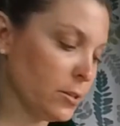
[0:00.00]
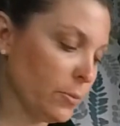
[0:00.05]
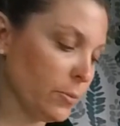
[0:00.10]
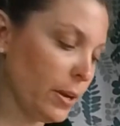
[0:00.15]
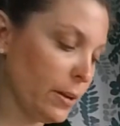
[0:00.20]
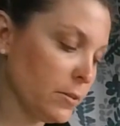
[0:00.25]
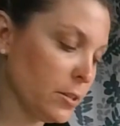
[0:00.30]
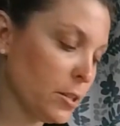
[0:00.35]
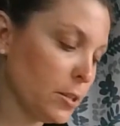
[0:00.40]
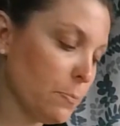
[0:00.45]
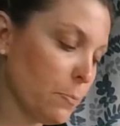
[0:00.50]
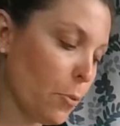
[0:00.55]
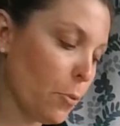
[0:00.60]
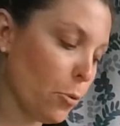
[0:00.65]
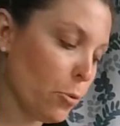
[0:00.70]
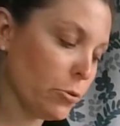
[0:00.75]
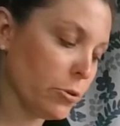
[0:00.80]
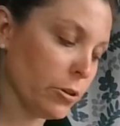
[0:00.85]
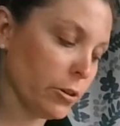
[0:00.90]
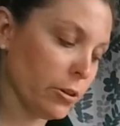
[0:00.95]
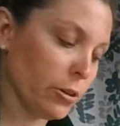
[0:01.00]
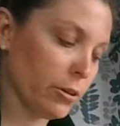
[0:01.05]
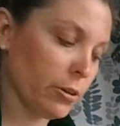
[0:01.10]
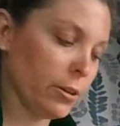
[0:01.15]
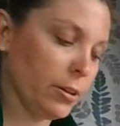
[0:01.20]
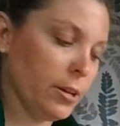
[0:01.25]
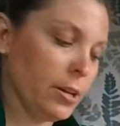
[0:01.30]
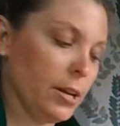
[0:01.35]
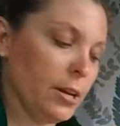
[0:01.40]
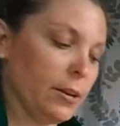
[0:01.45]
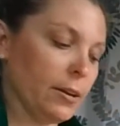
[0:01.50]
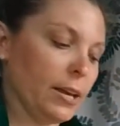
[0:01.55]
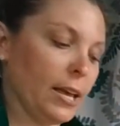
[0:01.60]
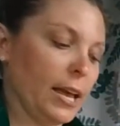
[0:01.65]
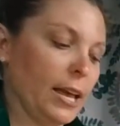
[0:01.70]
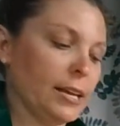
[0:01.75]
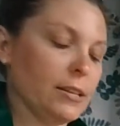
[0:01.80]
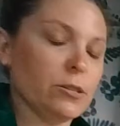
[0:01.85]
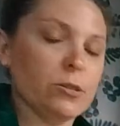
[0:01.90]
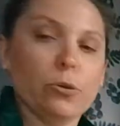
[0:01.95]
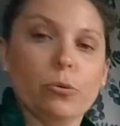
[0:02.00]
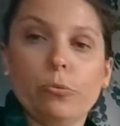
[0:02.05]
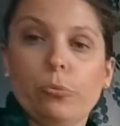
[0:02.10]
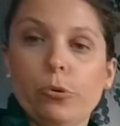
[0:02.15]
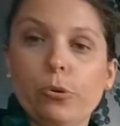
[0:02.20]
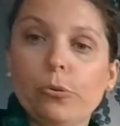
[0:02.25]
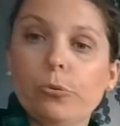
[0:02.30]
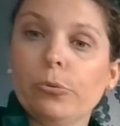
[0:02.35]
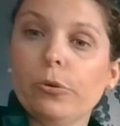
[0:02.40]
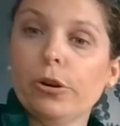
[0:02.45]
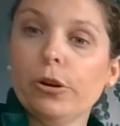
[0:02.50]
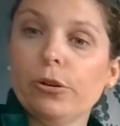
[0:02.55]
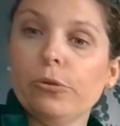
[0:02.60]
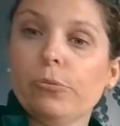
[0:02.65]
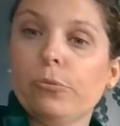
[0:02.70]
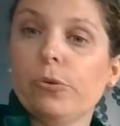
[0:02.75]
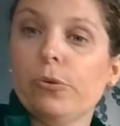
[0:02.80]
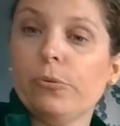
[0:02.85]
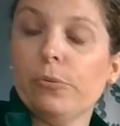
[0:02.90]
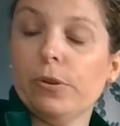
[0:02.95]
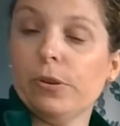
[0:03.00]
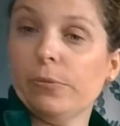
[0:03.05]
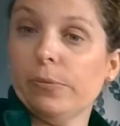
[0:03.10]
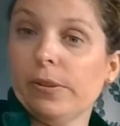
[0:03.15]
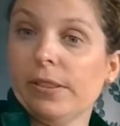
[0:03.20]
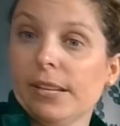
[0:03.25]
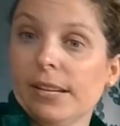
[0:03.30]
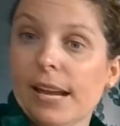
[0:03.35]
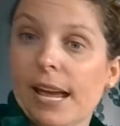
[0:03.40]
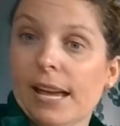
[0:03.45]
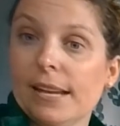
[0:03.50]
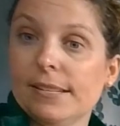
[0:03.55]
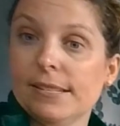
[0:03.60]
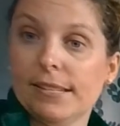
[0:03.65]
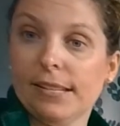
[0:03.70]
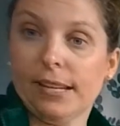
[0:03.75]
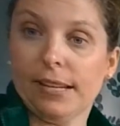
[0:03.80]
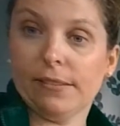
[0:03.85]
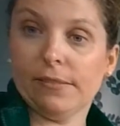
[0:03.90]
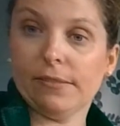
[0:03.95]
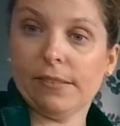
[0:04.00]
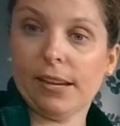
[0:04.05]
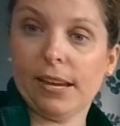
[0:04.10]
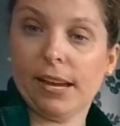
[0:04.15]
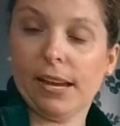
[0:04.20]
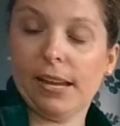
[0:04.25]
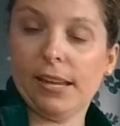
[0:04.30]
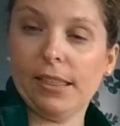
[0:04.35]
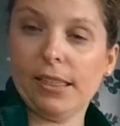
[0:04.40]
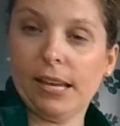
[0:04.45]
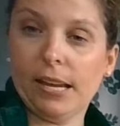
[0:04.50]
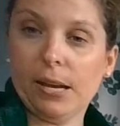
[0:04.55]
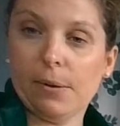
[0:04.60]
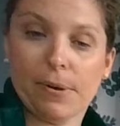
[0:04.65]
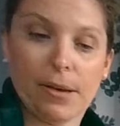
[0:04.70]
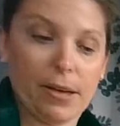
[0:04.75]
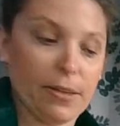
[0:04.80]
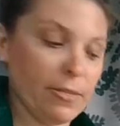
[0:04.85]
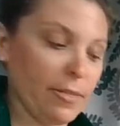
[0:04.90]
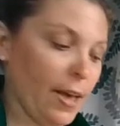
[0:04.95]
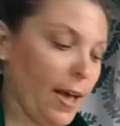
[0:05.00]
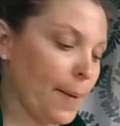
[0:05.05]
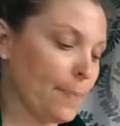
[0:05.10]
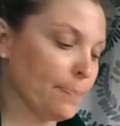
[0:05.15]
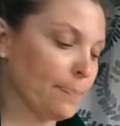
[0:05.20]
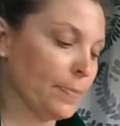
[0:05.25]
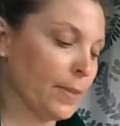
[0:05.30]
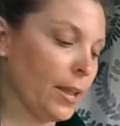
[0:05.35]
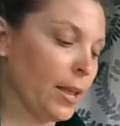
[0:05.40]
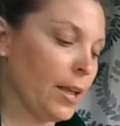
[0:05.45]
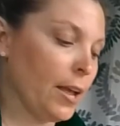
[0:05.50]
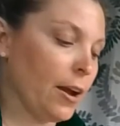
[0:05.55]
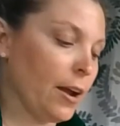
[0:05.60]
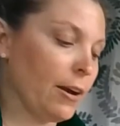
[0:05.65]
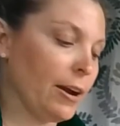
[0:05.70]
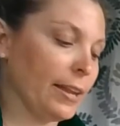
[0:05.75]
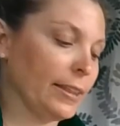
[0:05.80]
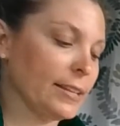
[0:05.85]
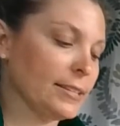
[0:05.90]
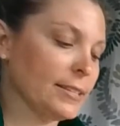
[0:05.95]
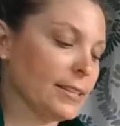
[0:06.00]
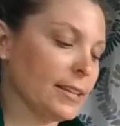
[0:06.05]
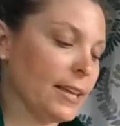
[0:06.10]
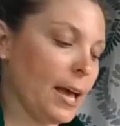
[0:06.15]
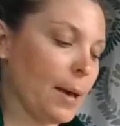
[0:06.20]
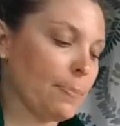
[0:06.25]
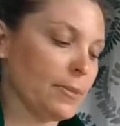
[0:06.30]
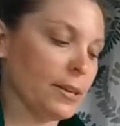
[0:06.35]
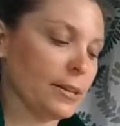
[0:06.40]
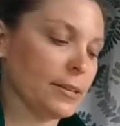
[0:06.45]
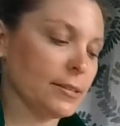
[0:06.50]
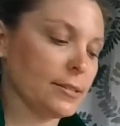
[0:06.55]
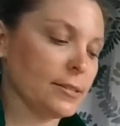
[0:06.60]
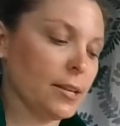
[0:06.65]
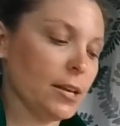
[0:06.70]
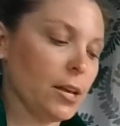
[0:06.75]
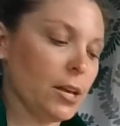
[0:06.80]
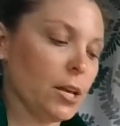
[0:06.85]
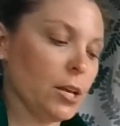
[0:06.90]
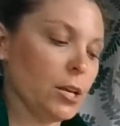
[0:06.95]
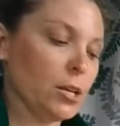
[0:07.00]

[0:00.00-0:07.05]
So we have smoldered, okay? So root word with an ending, okay? Think about that. All right, let's clap this.